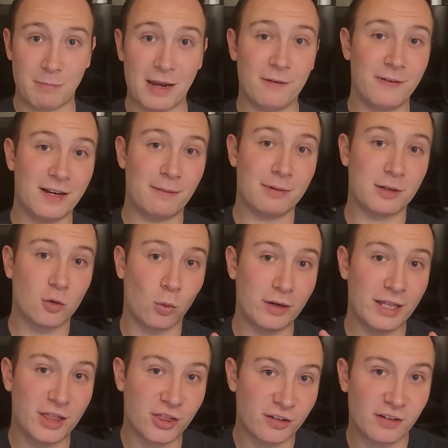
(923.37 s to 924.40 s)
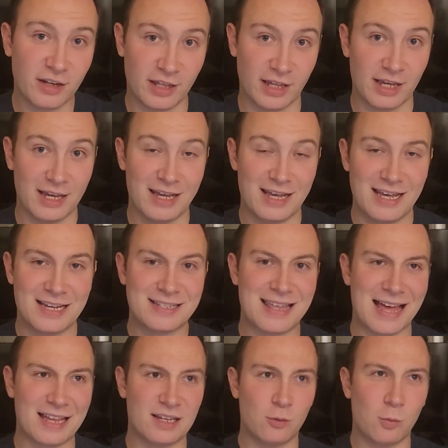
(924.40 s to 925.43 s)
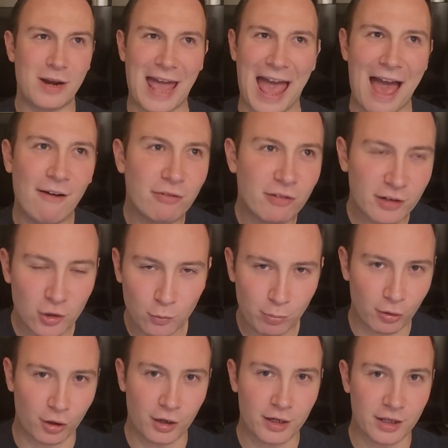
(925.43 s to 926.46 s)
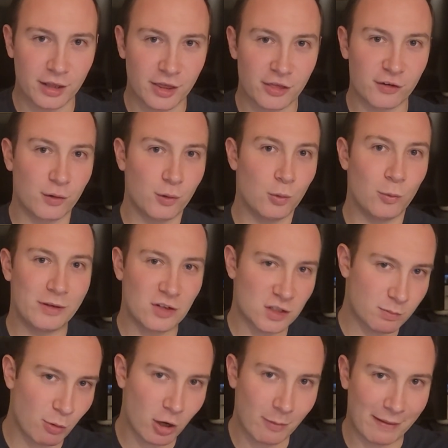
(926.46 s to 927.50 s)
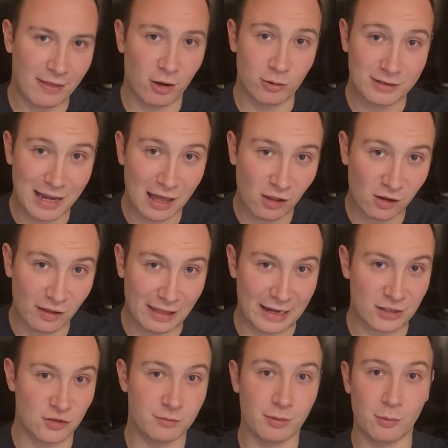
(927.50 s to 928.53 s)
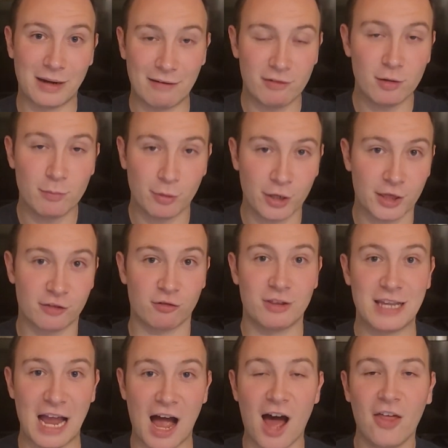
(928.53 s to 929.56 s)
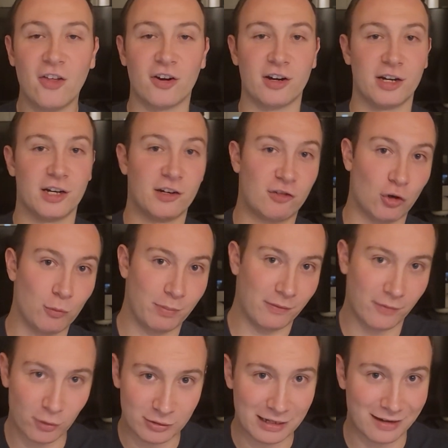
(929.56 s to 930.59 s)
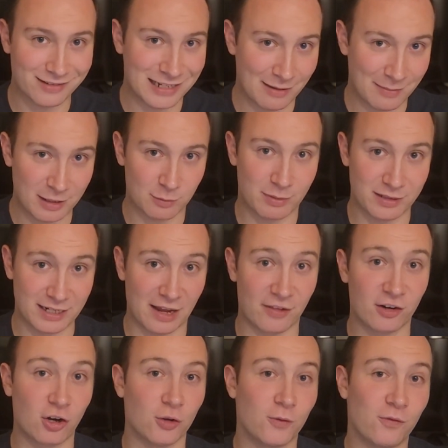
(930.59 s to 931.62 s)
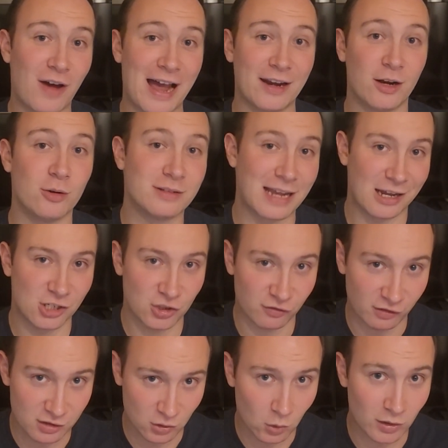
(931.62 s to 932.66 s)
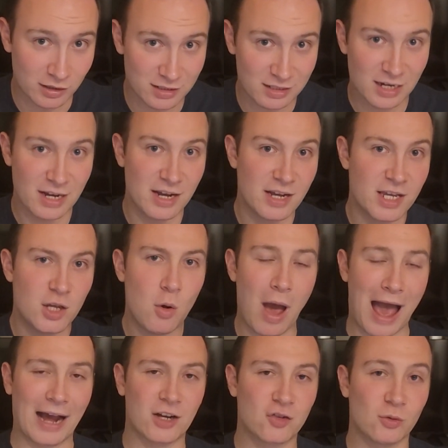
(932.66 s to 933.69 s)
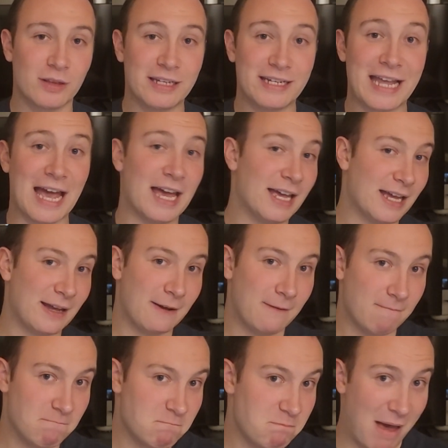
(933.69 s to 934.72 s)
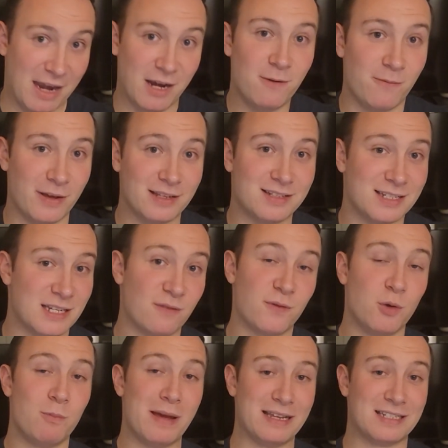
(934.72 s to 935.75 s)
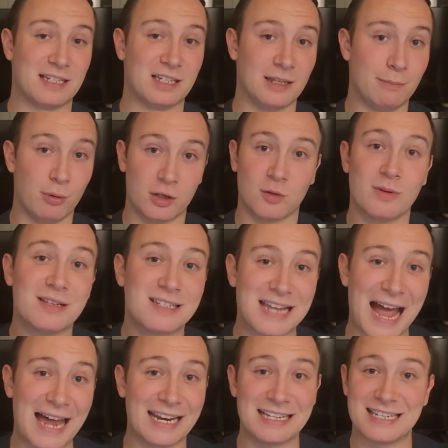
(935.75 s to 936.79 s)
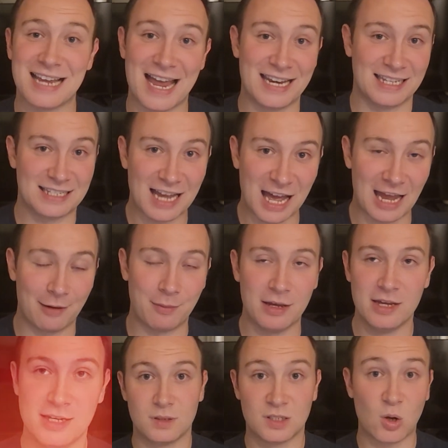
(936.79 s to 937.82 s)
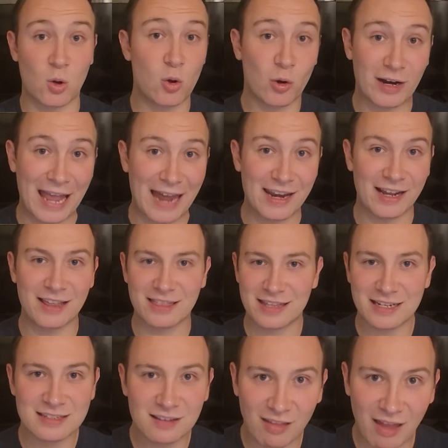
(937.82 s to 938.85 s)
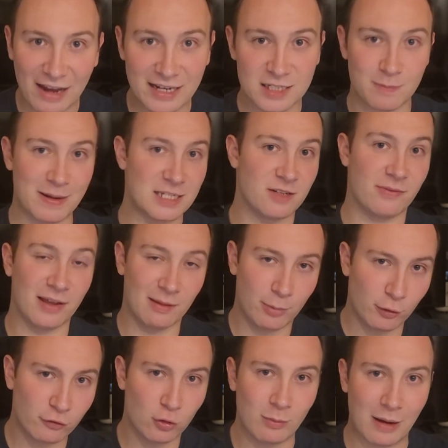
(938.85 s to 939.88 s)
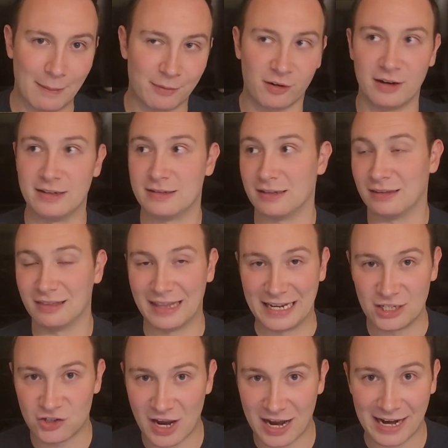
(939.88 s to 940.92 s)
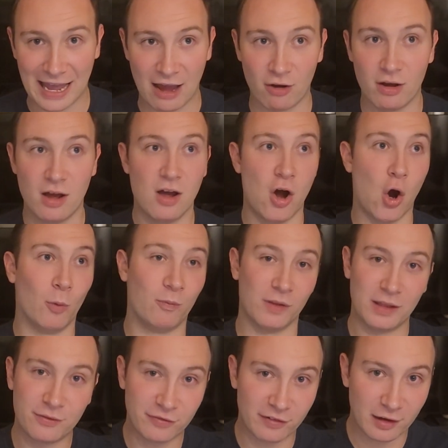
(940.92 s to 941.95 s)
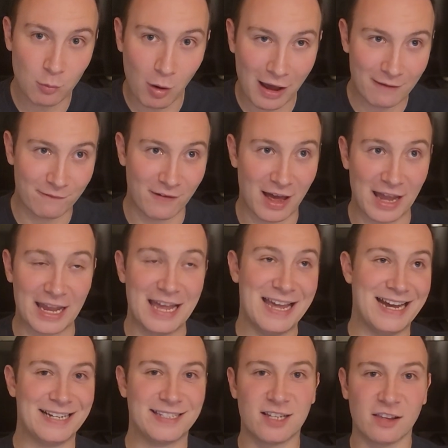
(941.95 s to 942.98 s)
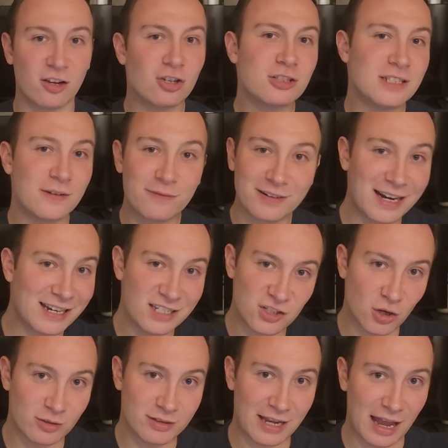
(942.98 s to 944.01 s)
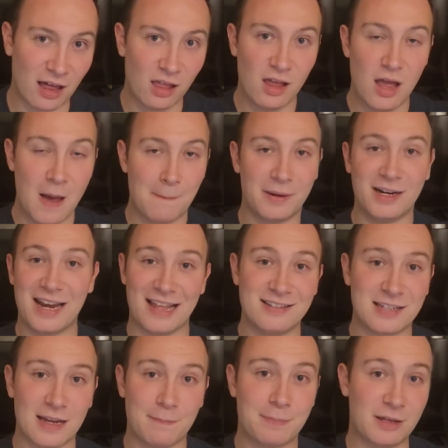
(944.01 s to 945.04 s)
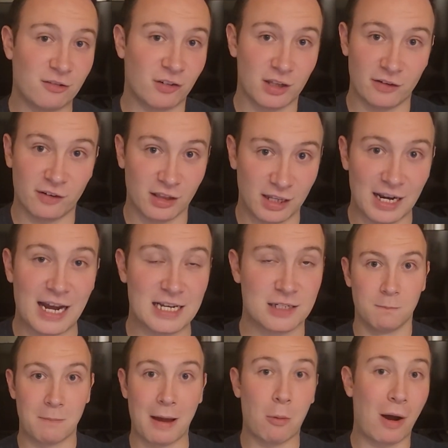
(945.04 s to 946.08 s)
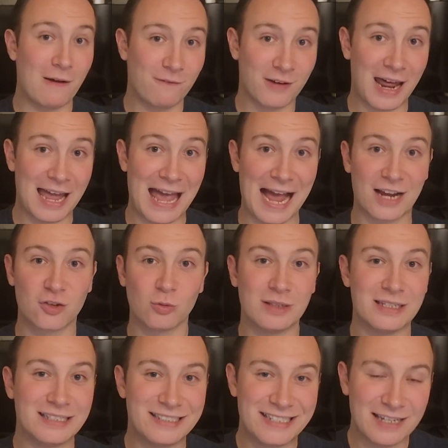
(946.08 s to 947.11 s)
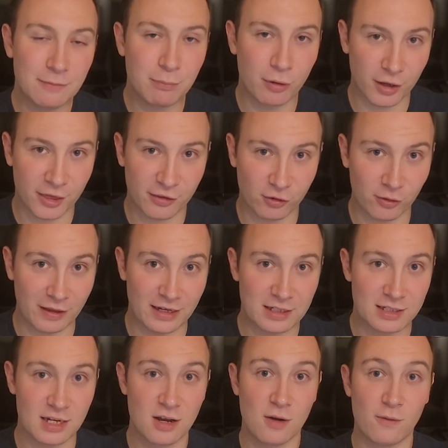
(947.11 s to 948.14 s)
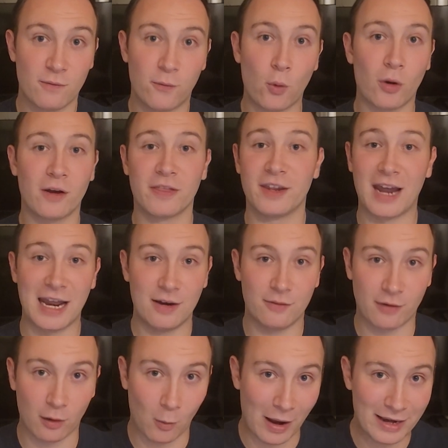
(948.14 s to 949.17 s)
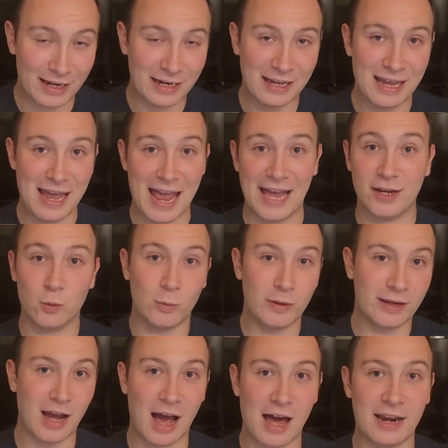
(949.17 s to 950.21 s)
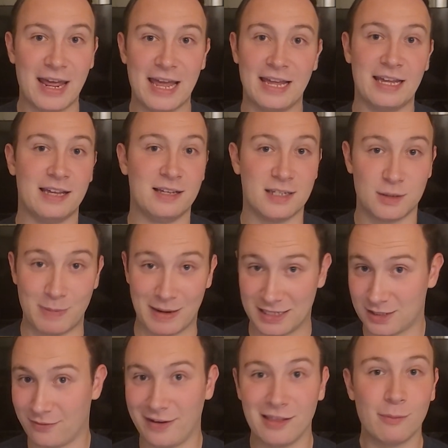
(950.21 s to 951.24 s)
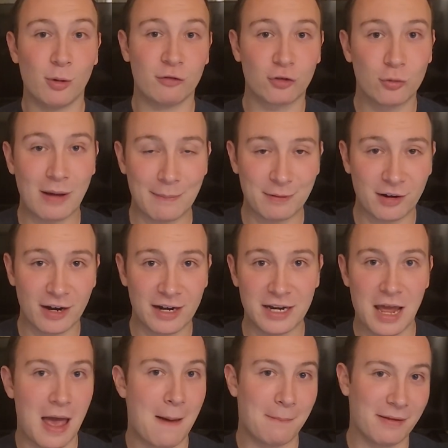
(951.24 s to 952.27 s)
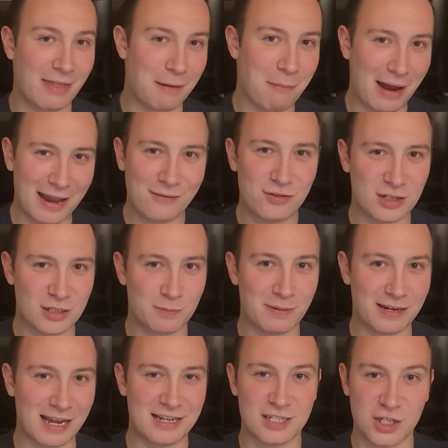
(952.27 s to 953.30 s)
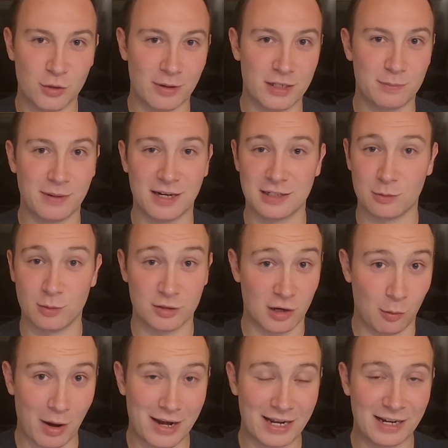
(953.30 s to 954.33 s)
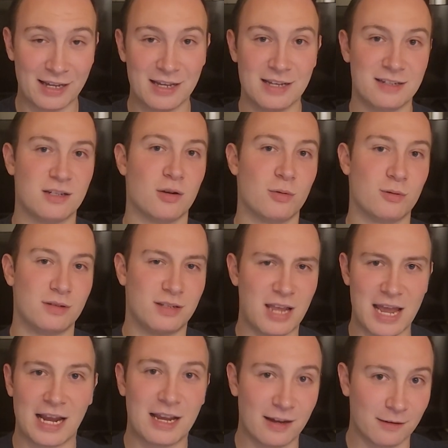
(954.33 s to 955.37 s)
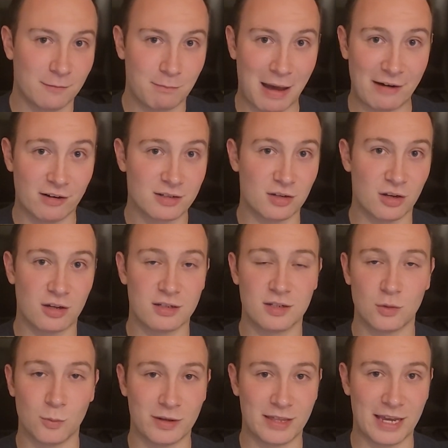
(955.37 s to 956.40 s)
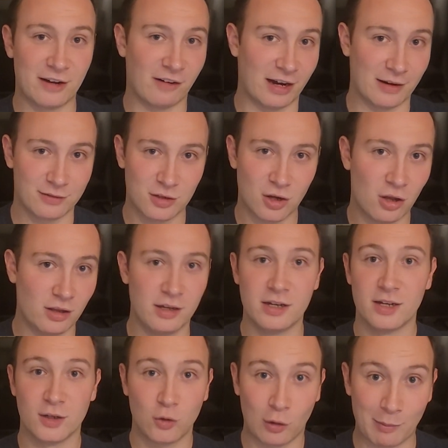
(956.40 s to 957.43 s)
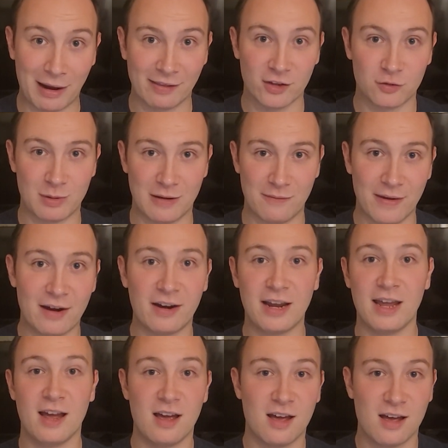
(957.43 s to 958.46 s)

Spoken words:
Benefit number 23 is that whenever you book through, we just spoke about the hotel collection, but whenever you book through the other group of hotels Amex put together called Fine Hotels and Resorts, you actually get benefits as if you basically booked with status anytime. So you're getting things like space available room upgrades, late checkout, hopefully free Wi-Fi. It's a little different at each hotel, but it ends up being really, really nice. My wife and I actually did book through this for the night of our wedding, and we got a space available room upgrade, but they might have just been nice to us because it was our wedding. So take my results with a grain of salt. Your mileage may vary.